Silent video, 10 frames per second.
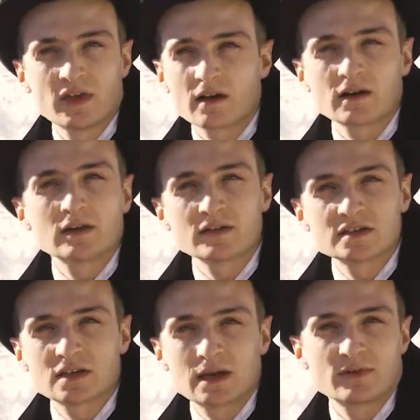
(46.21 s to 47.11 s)
around this
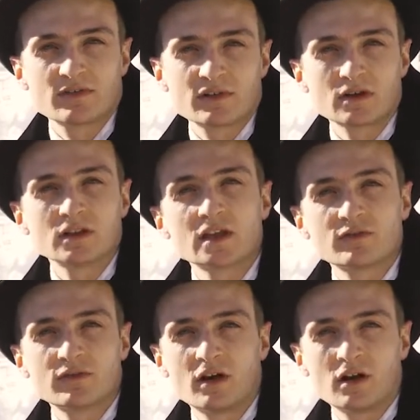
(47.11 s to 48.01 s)
time every year, late
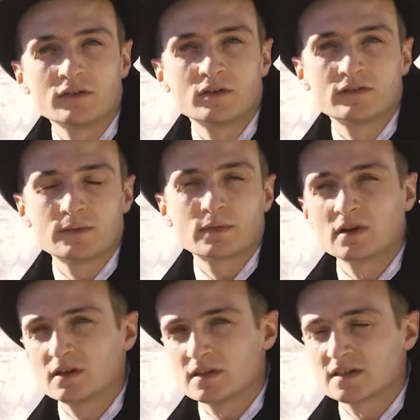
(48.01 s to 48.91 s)
fall, November
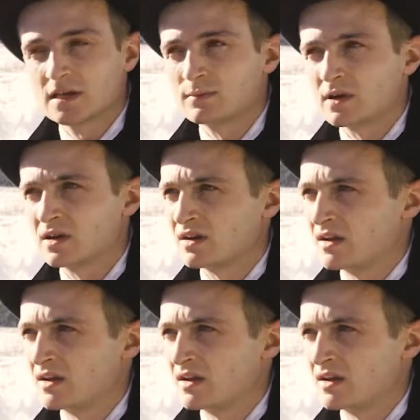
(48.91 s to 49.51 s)
and December.